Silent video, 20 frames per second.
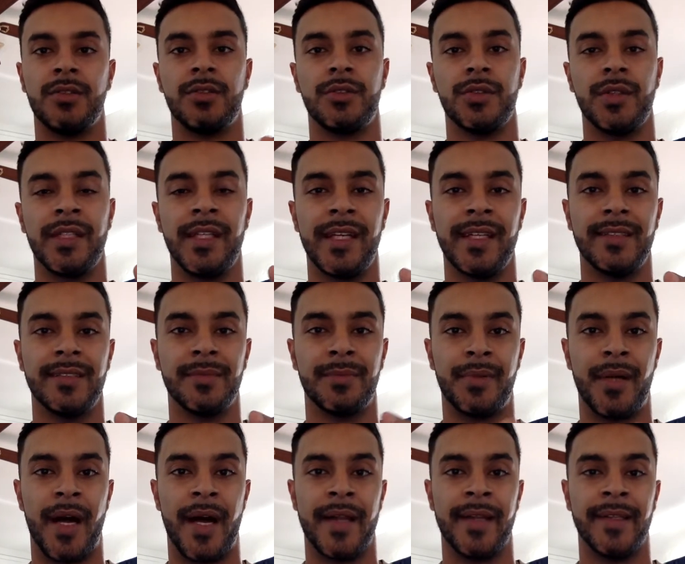to get the
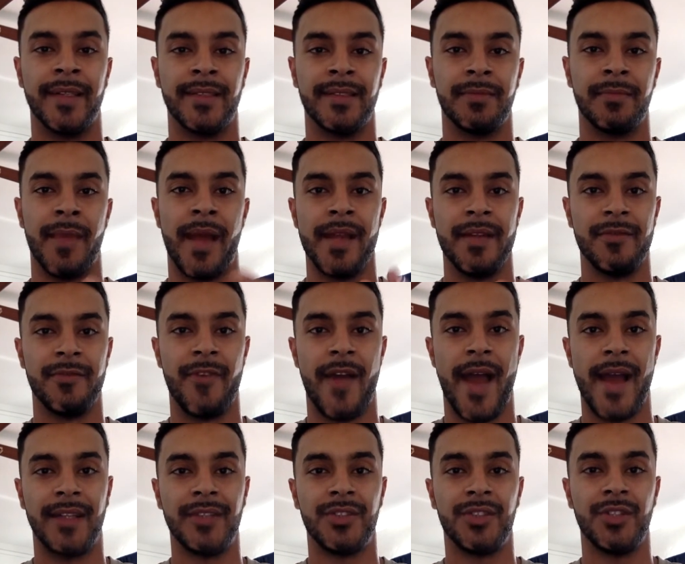products
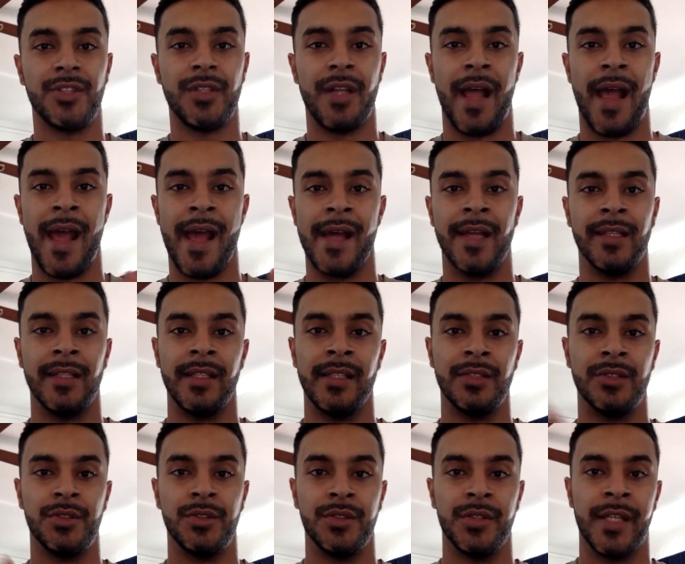manufactured and
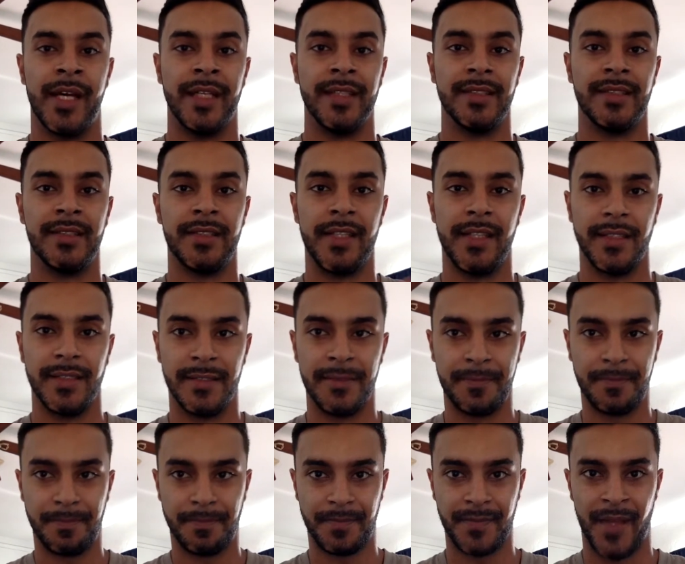into the United States.
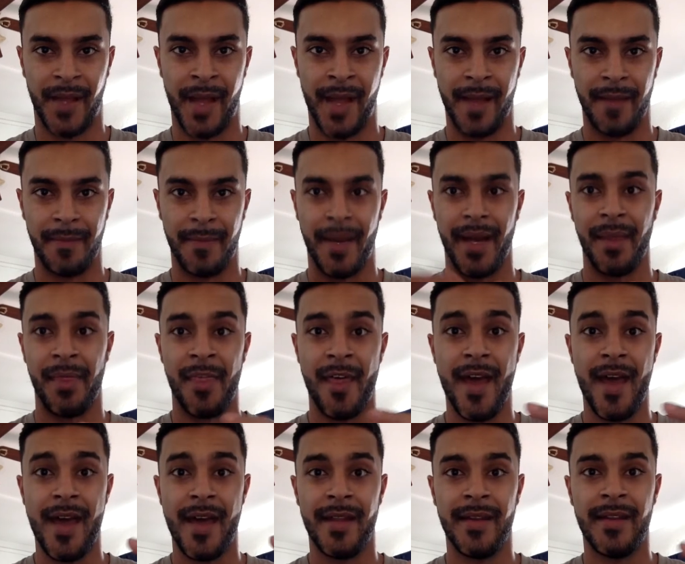And by
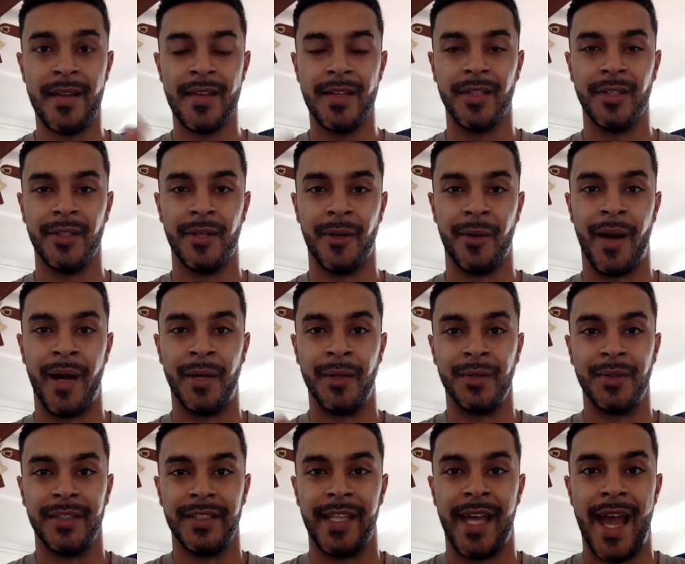then, I
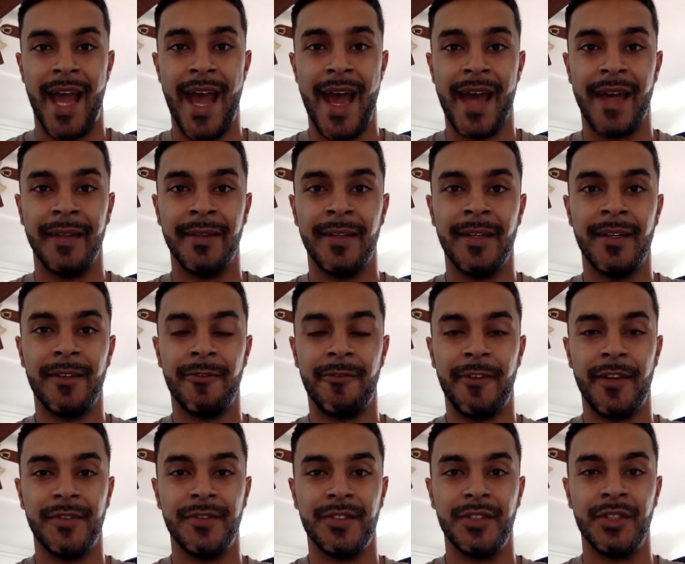only had
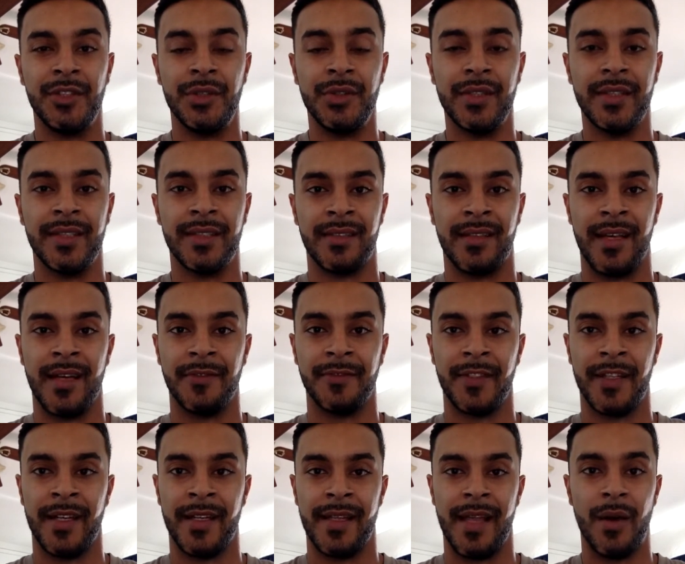50 units left,
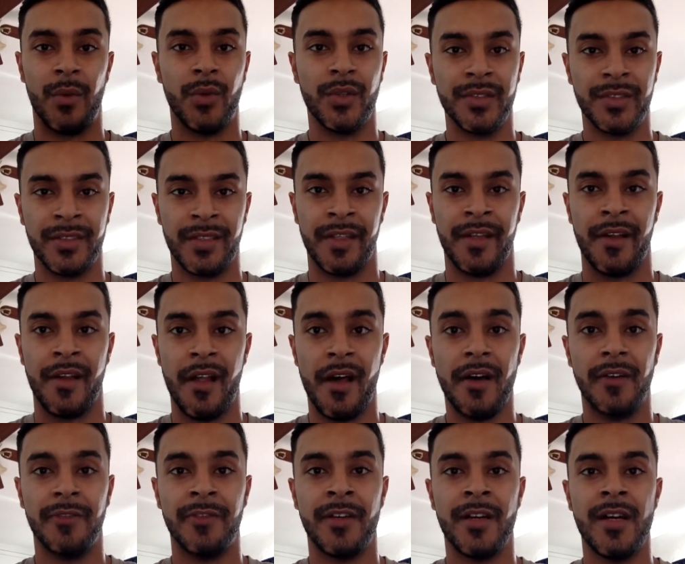and that wasn't
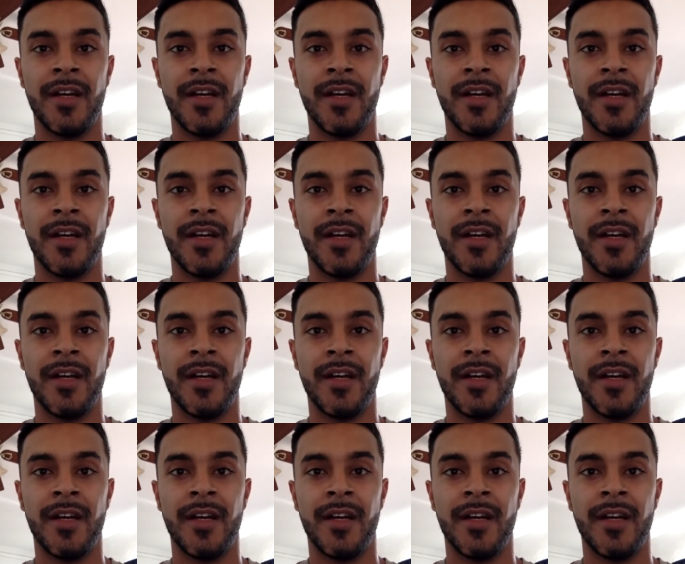enough